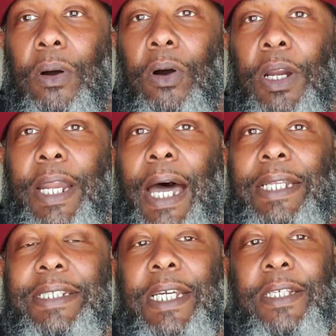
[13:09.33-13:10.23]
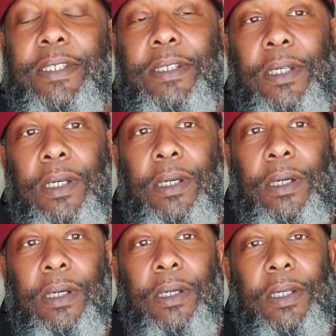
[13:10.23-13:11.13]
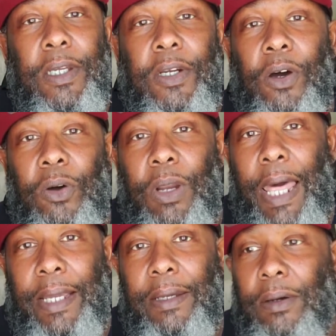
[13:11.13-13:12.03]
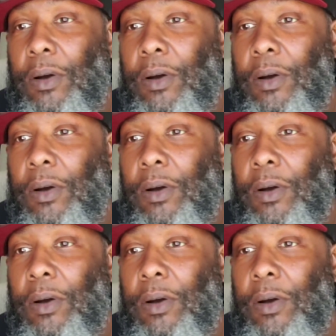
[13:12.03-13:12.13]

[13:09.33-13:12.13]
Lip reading: or not just, like,